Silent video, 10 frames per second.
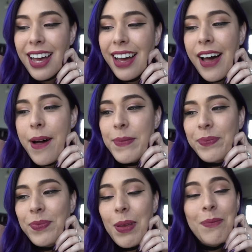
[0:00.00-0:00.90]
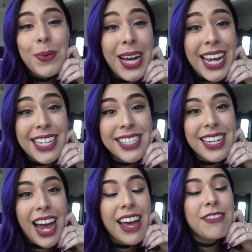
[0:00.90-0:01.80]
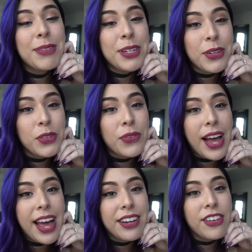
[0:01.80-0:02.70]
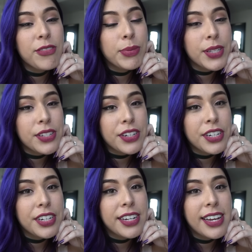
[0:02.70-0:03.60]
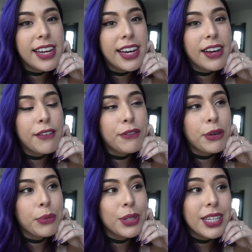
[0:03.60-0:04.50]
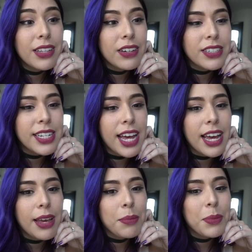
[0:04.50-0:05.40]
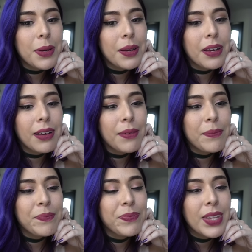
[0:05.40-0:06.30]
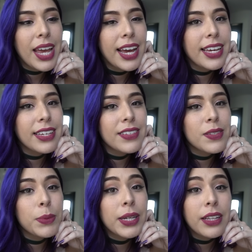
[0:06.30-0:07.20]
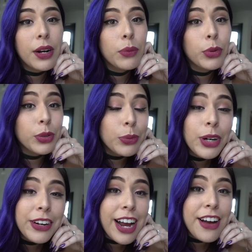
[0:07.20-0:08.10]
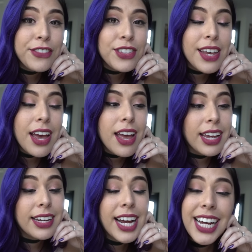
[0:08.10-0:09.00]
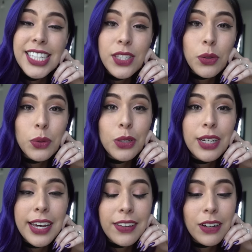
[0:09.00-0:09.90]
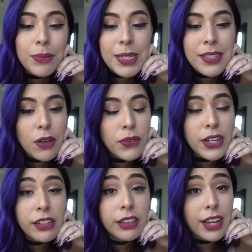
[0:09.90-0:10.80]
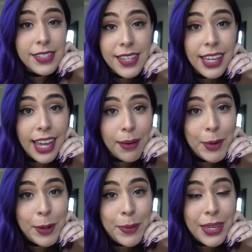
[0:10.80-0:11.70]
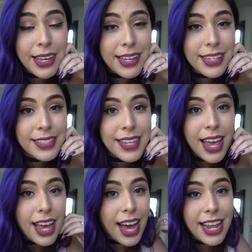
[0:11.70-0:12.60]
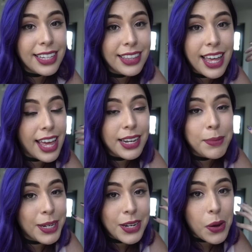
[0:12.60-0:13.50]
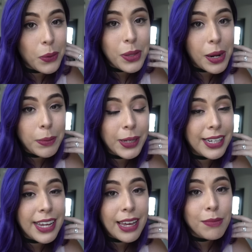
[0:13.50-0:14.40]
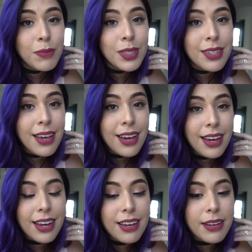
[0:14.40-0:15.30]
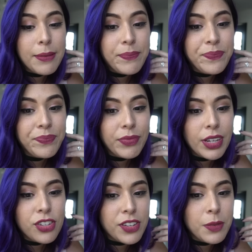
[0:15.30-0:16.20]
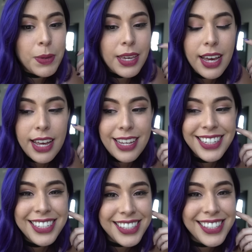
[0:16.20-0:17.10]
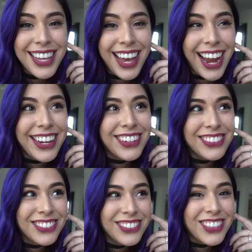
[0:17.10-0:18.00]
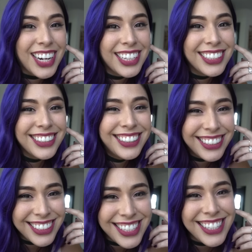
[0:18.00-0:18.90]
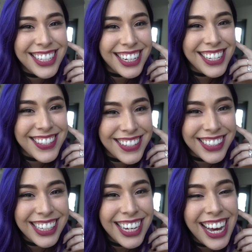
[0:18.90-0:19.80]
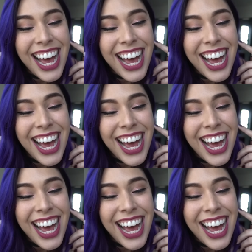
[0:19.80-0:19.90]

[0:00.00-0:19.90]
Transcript: Um, but I have been a huge fan of Blizzard uh, for a really long time. Um, I used to play a lot of World of Warcraft. In high school, I call myself a closet gamer because I didn't let anybody know that I played games, um, just because I know, right? It's kind of silly.